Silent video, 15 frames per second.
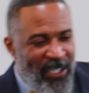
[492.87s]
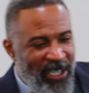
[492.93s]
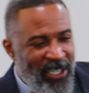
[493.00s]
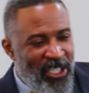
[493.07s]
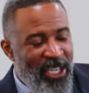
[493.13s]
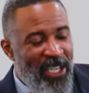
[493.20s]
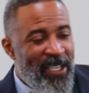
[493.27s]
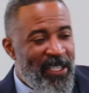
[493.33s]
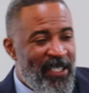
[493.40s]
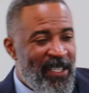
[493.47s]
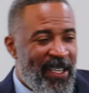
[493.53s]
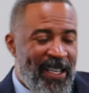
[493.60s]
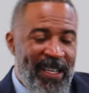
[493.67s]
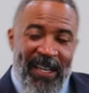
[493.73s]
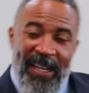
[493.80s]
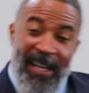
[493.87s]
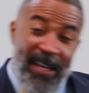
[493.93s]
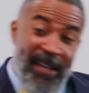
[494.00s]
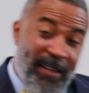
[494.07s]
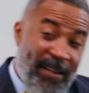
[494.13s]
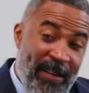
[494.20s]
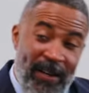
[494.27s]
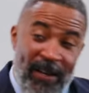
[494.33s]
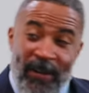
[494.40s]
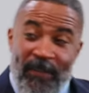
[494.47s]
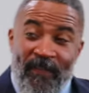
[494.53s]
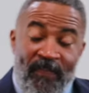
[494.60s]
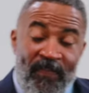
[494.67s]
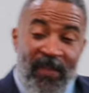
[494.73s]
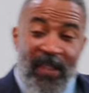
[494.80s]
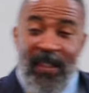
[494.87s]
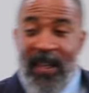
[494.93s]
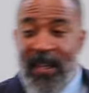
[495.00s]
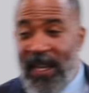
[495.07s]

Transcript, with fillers: E. Cheese, and they'd